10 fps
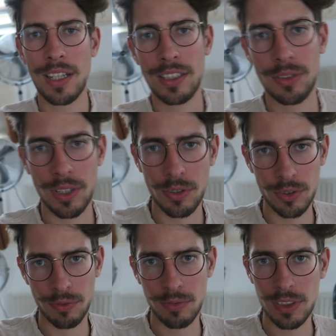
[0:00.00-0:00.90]
And you can
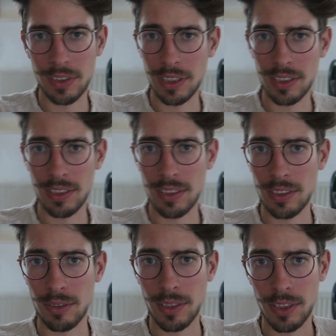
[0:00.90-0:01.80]
also feel
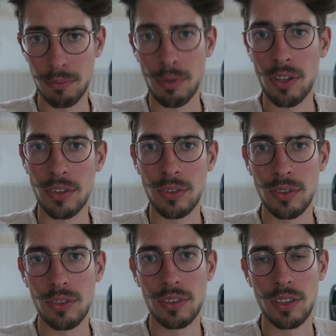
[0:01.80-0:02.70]
this
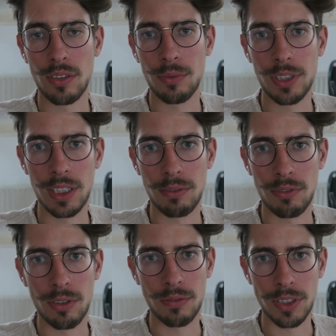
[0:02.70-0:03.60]
brotherhood really
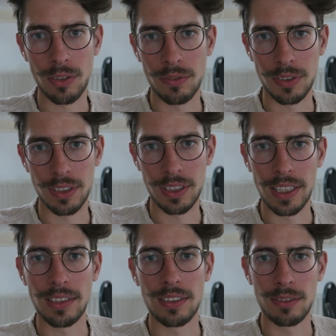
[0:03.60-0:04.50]
evolving over the
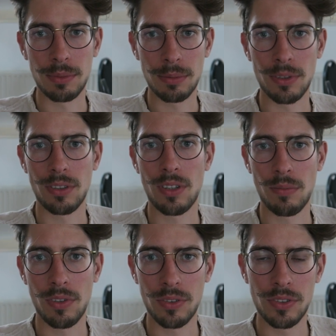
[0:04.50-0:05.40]
days as people come
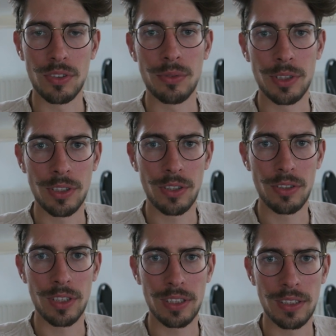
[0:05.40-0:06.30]
closer to each
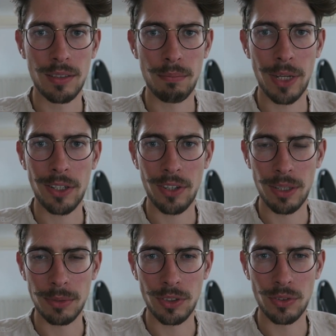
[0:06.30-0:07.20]
other and men are
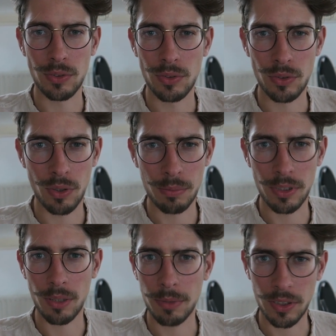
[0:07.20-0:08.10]
able to
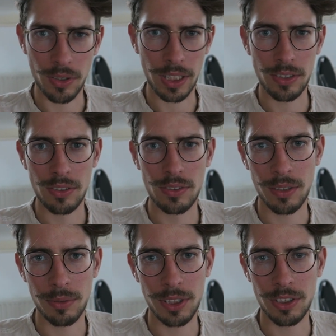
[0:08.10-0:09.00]
open up and connect
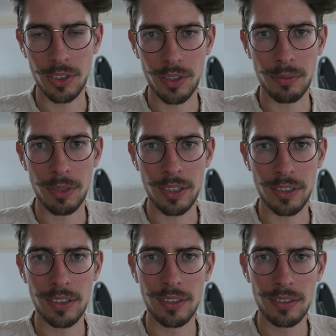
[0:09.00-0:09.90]
with each other better.